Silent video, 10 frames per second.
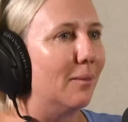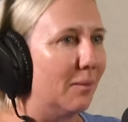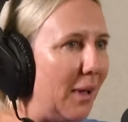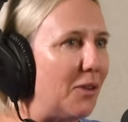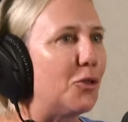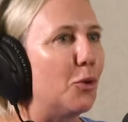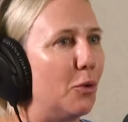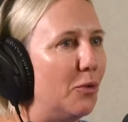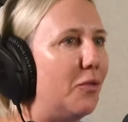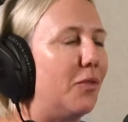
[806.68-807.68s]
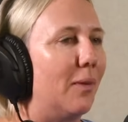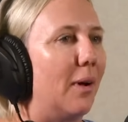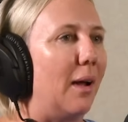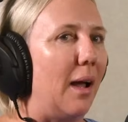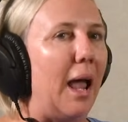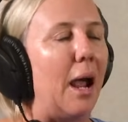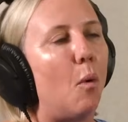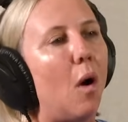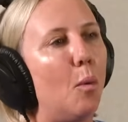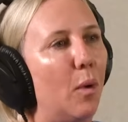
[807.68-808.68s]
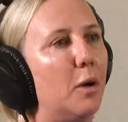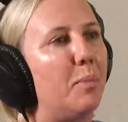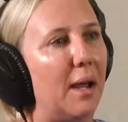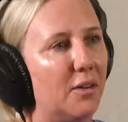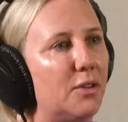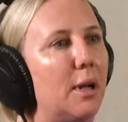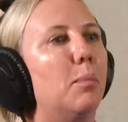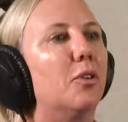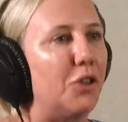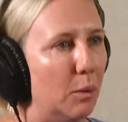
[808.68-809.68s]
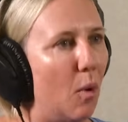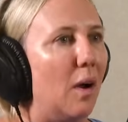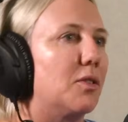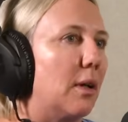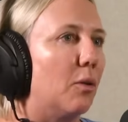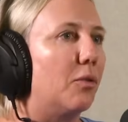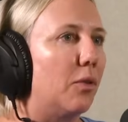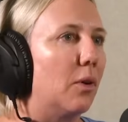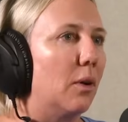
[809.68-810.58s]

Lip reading: that's sort of how I went about establishing myself.